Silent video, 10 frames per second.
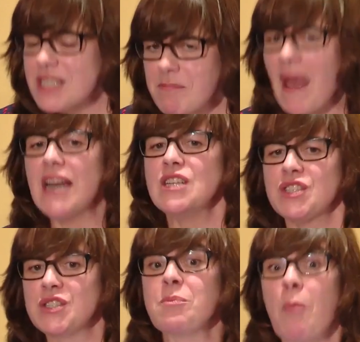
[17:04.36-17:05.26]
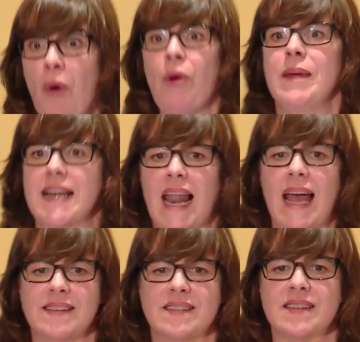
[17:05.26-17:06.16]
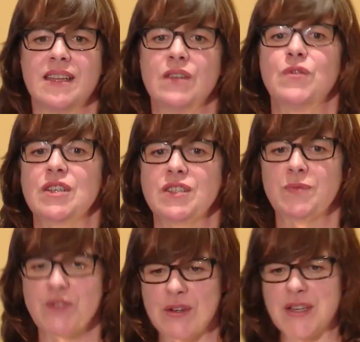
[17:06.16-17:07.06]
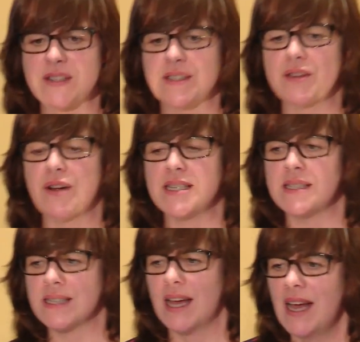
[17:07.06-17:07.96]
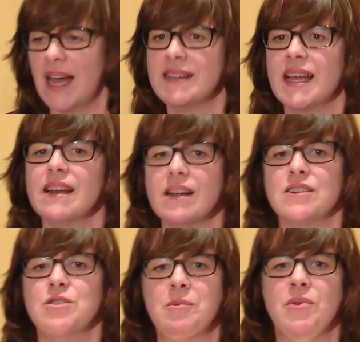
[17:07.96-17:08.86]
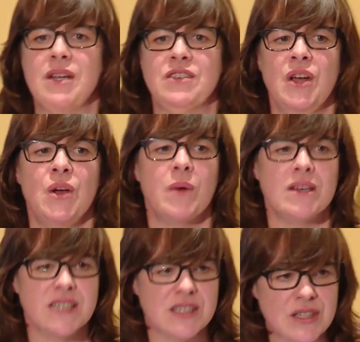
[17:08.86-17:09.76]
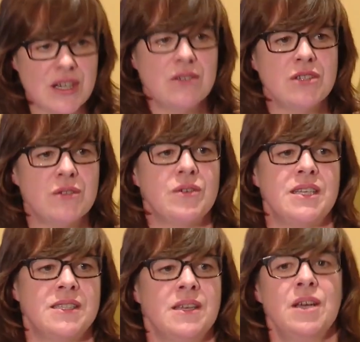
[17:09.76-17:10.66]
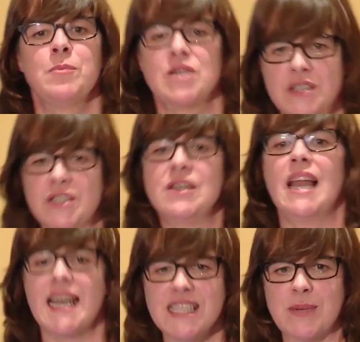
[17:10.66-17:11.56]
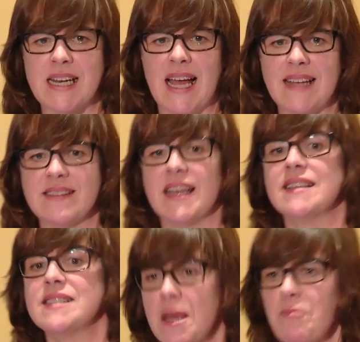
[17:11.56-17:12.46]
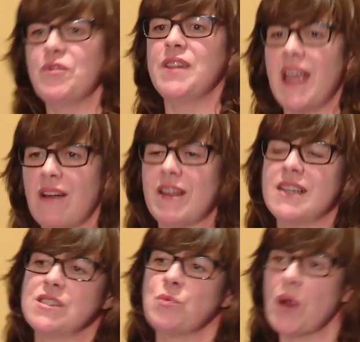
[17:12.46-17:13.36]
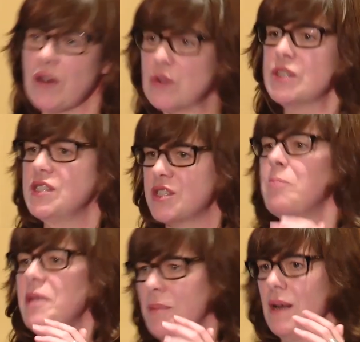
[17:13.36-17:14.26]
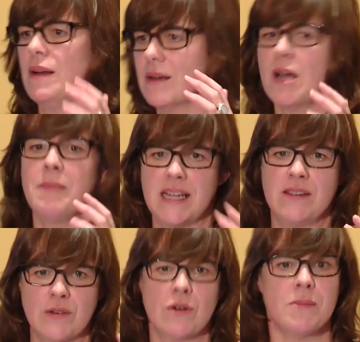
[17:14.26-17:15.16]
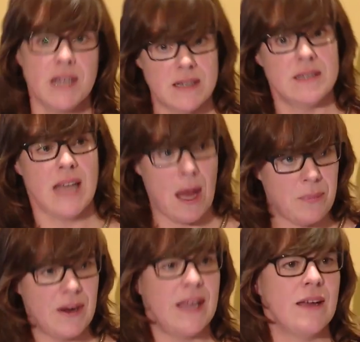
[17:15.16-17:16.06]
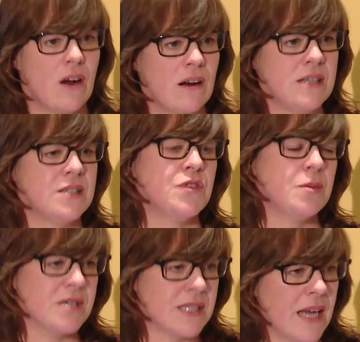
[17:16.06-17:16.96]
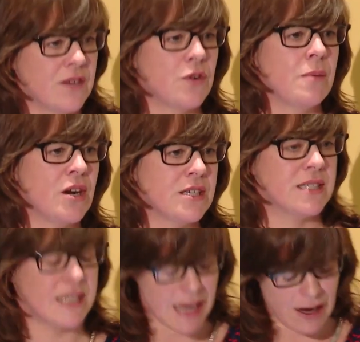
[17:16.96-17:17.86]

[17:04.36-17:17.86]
did manage to do more with less in the first few years of the crisis. And then it got to a point where it had no choice but to do less with less, except for the areas where it couldn't stop people coming in the door, because happily in Ireland, if you present for emergency